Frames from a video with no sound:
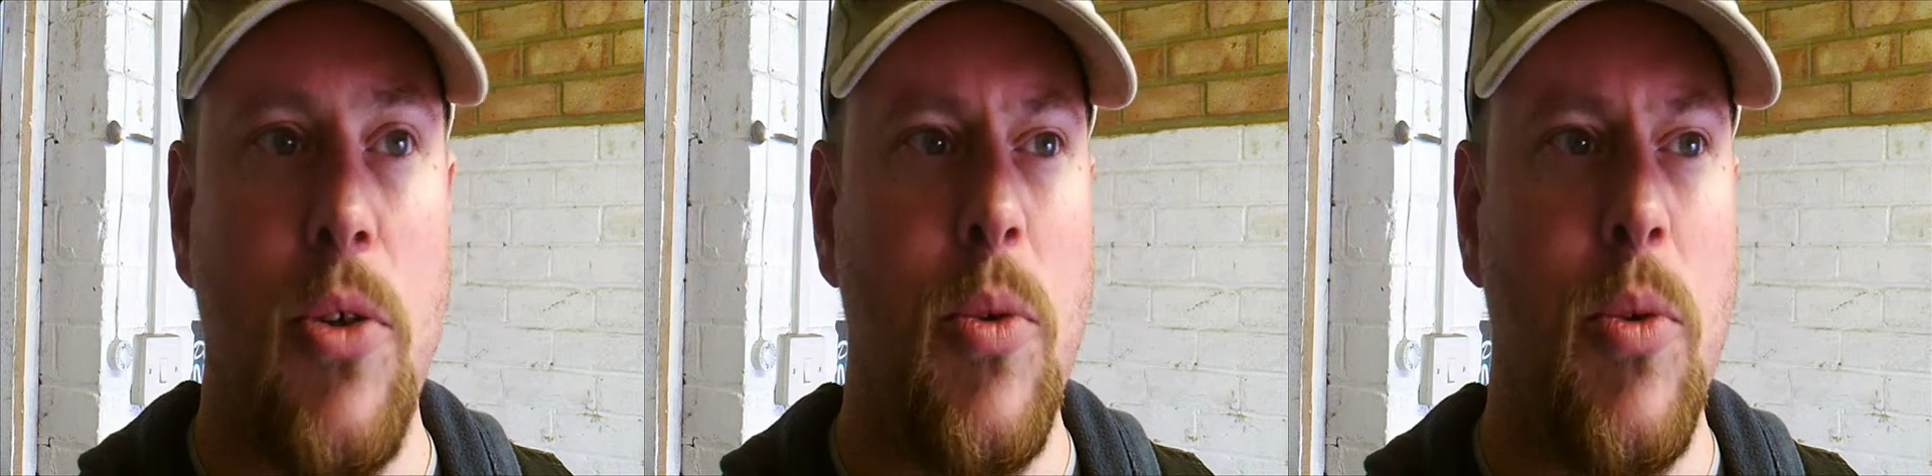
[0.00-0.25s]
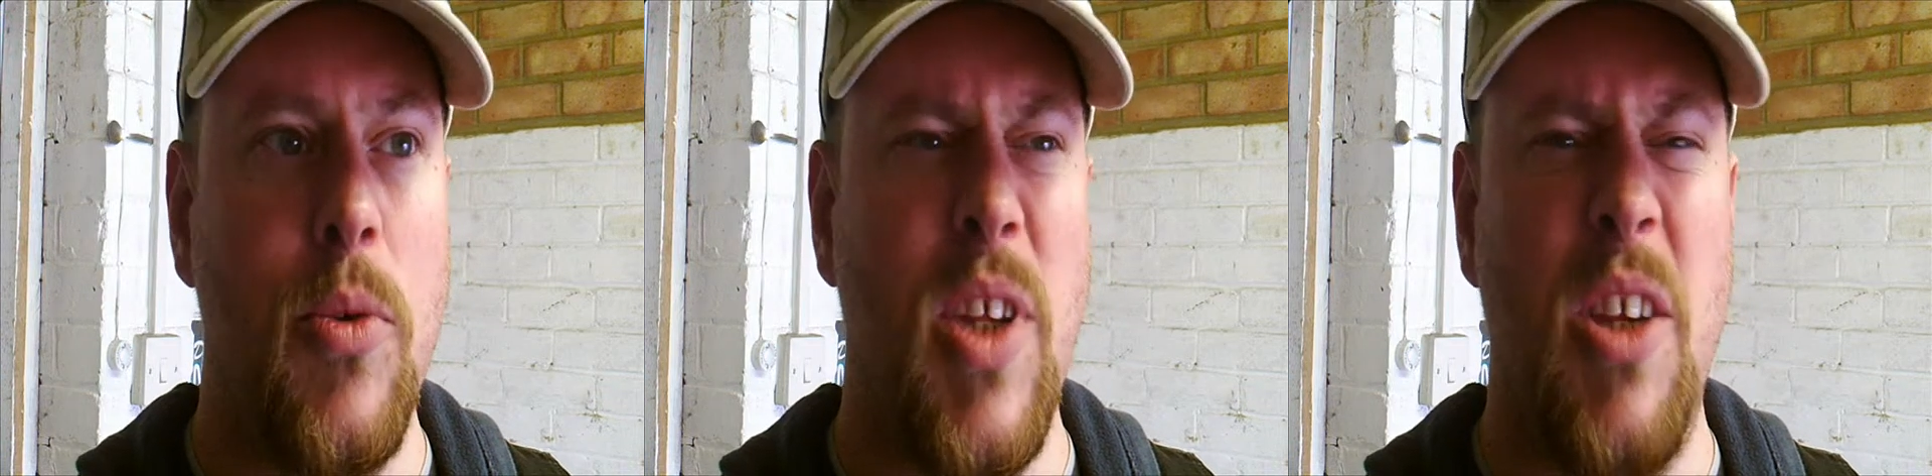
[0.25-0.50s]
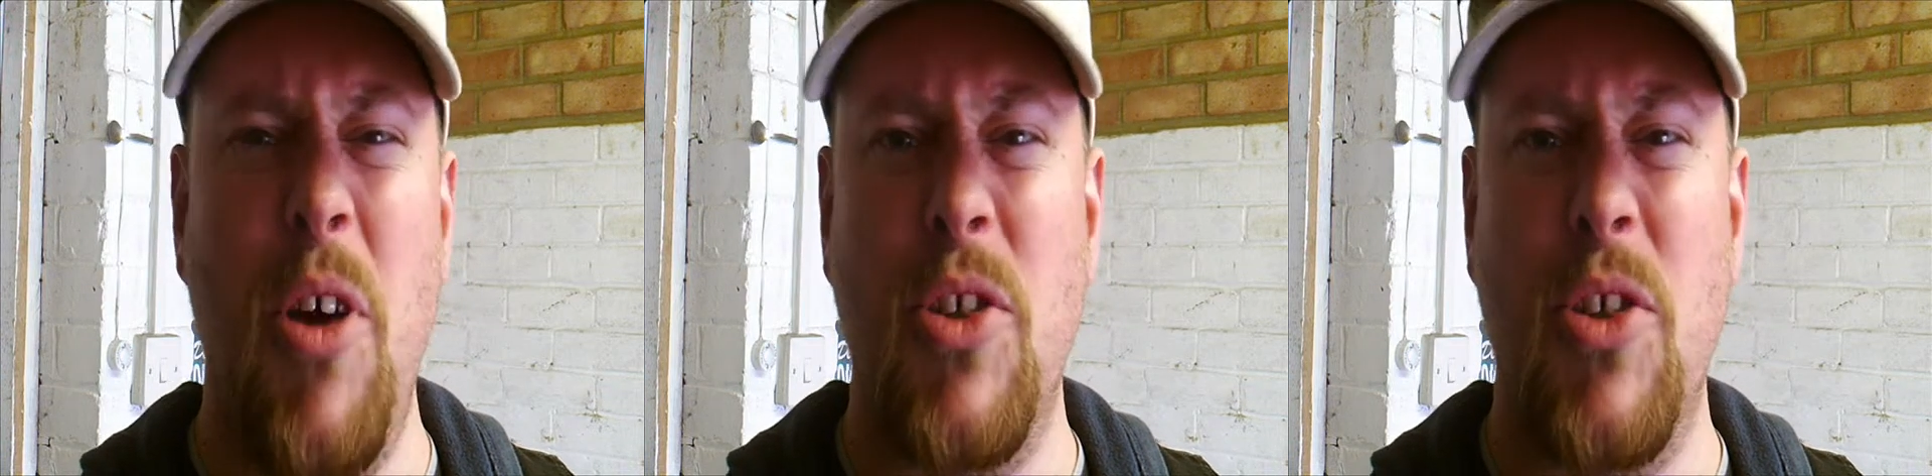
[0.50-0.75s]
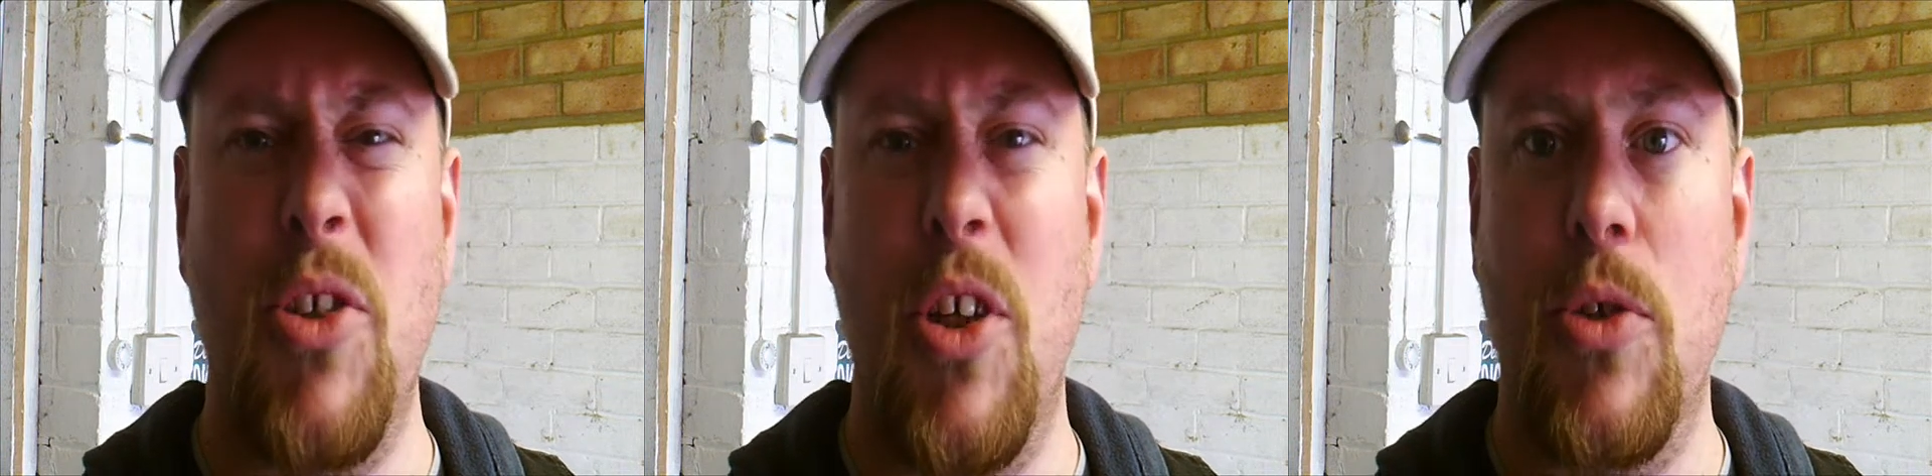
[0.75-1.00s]
the
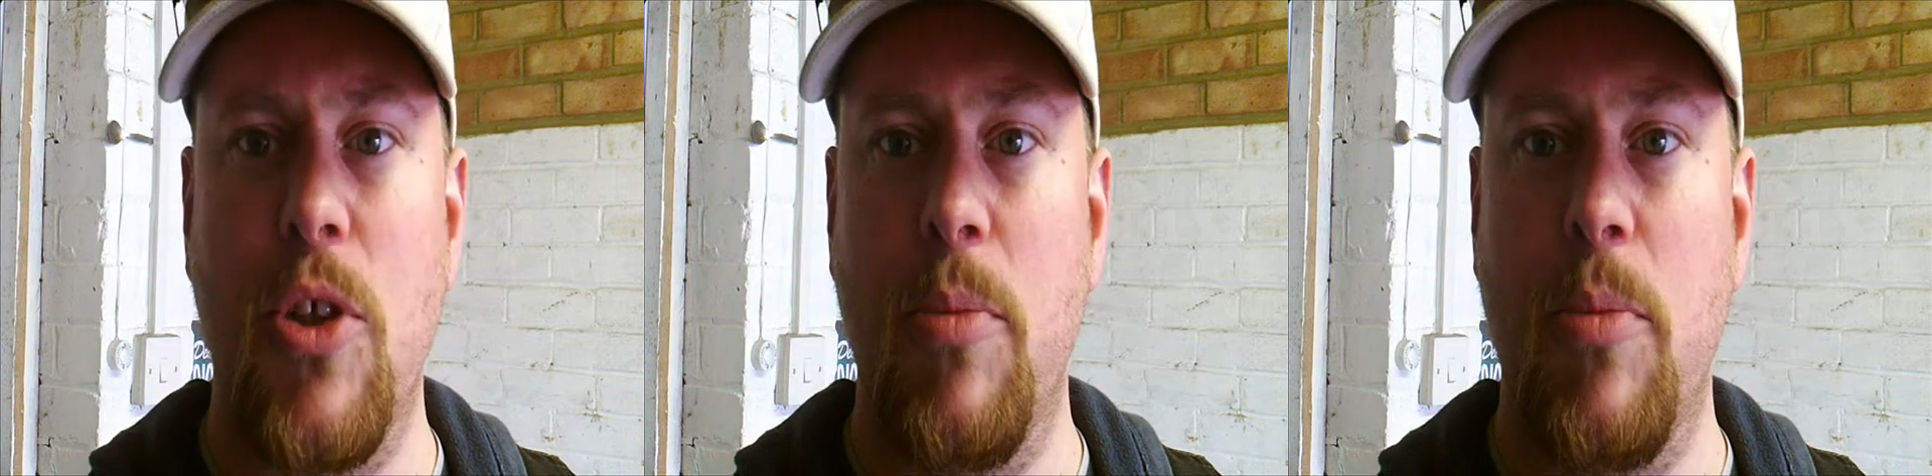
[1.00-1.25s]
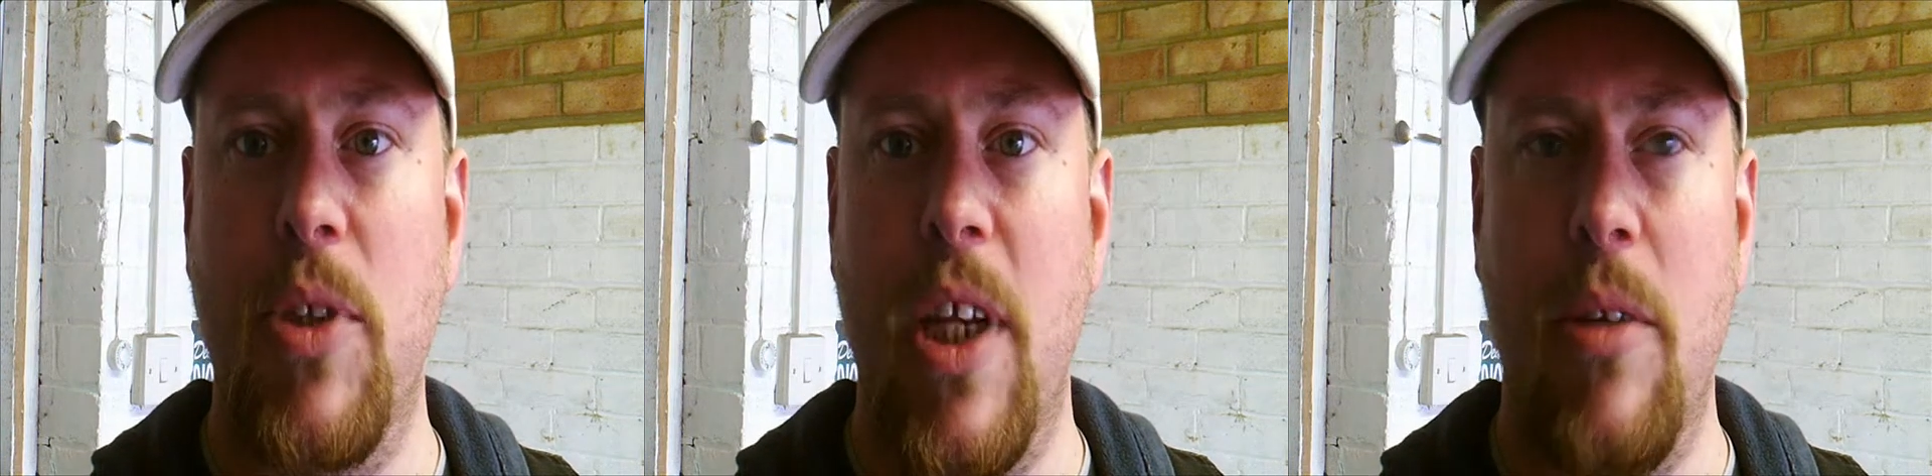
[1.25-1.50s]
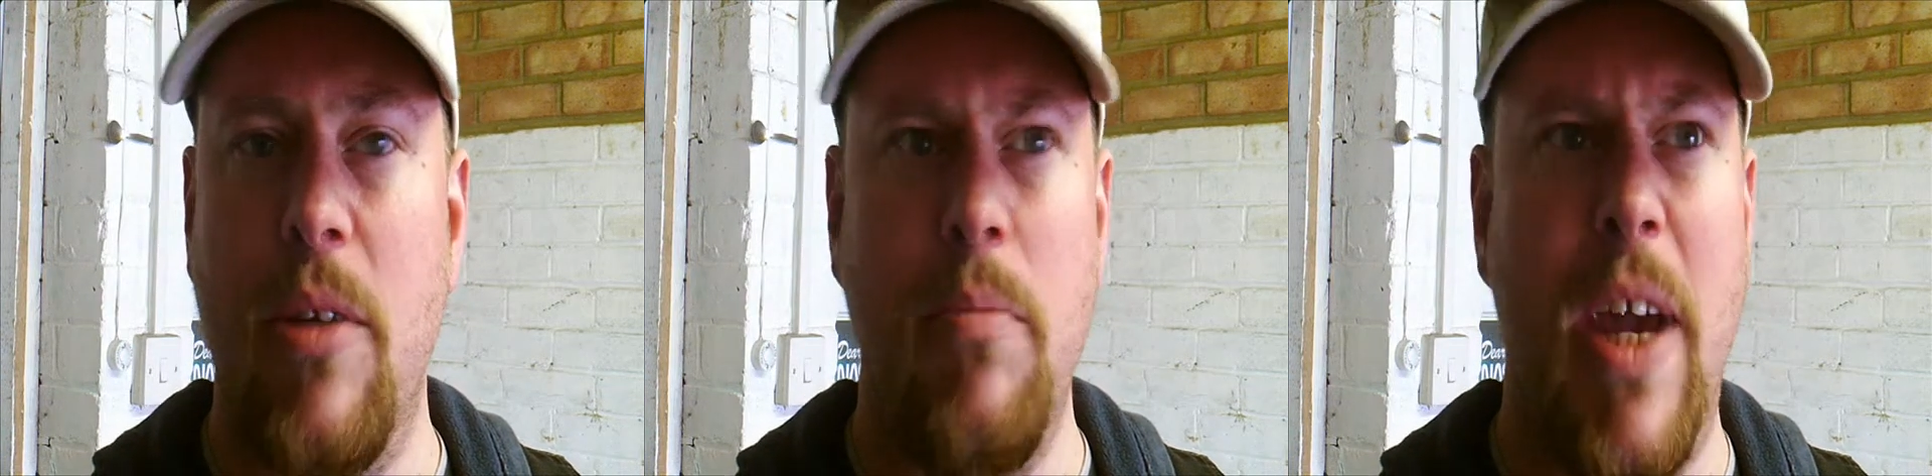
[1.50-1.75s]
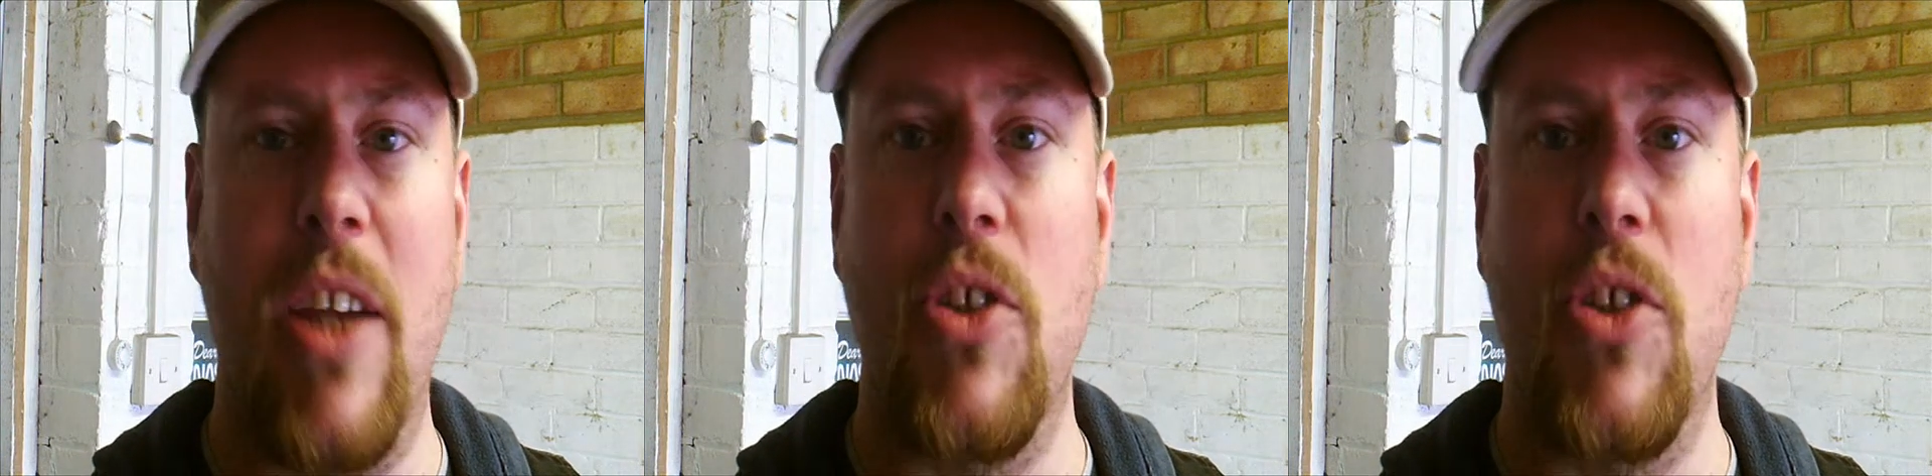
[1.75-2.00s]
motorcycle super centre,
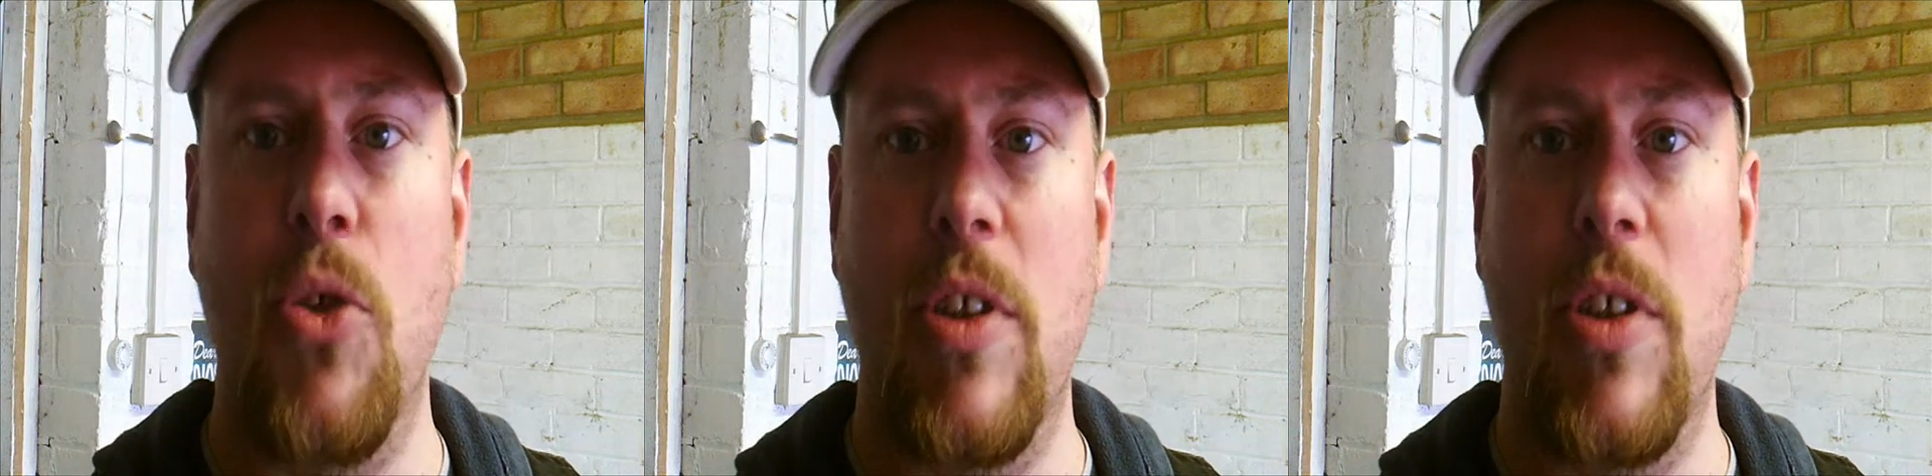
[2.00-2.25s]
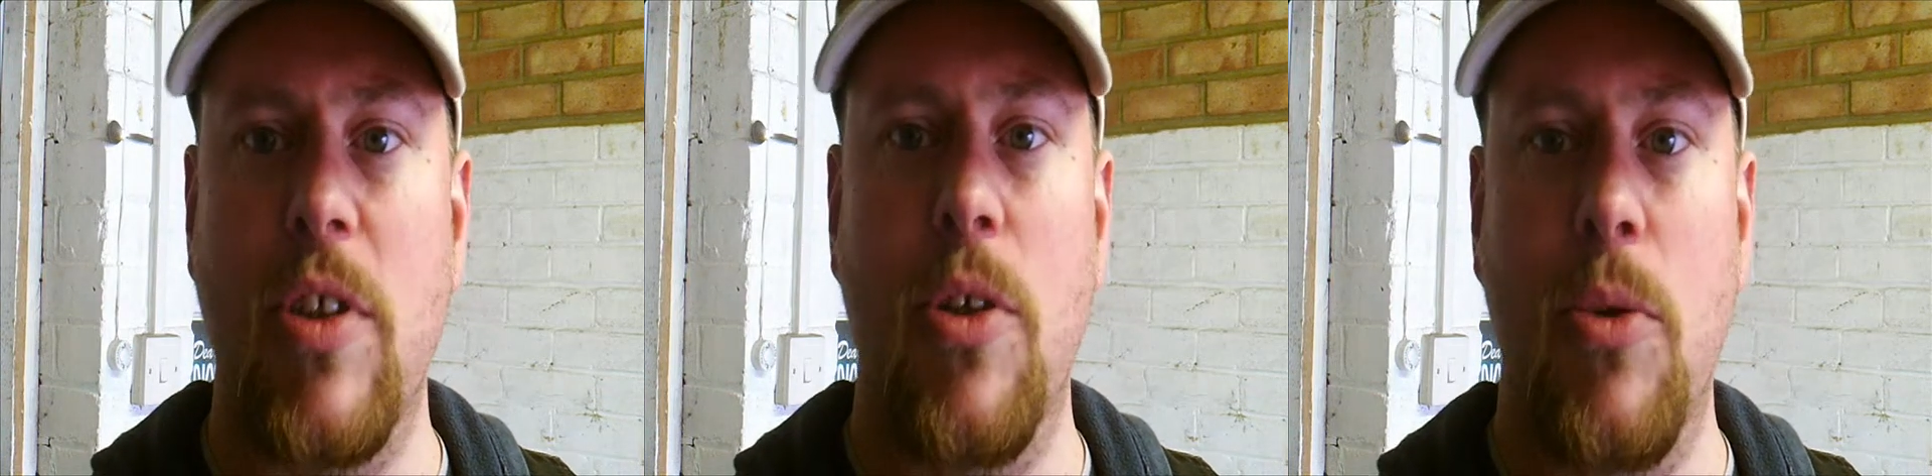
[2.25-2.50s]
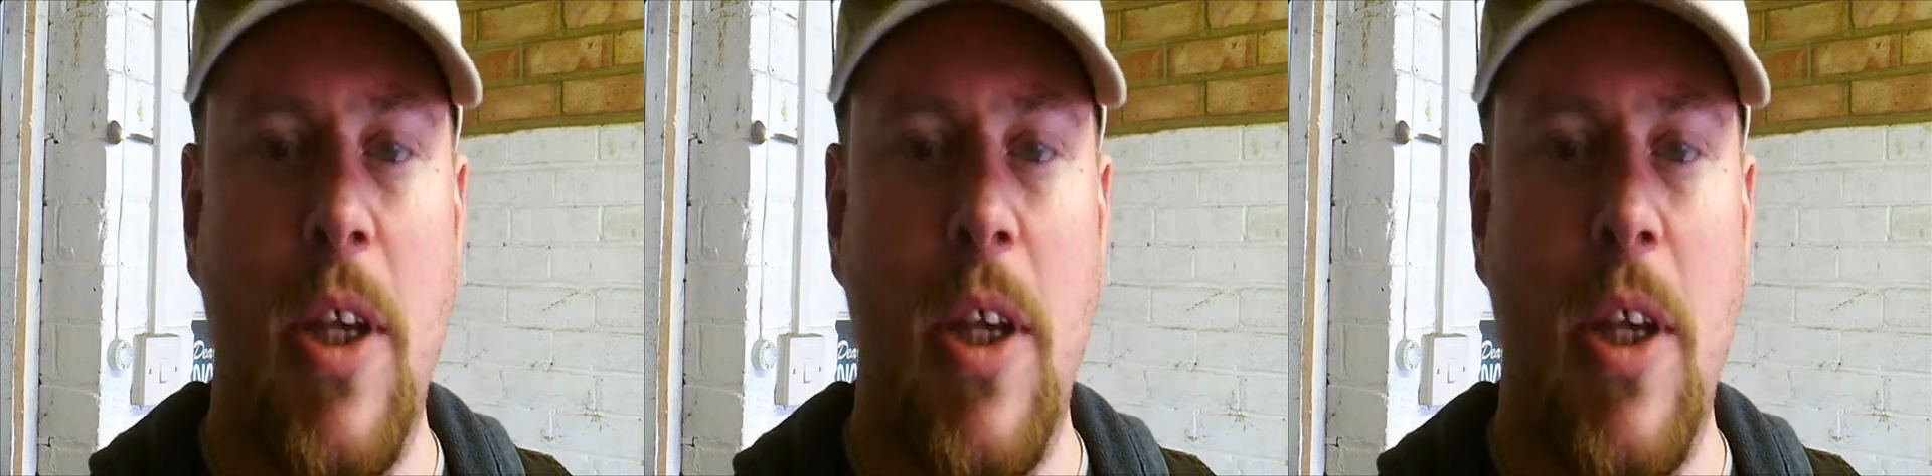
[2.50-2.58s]
mega store it's called.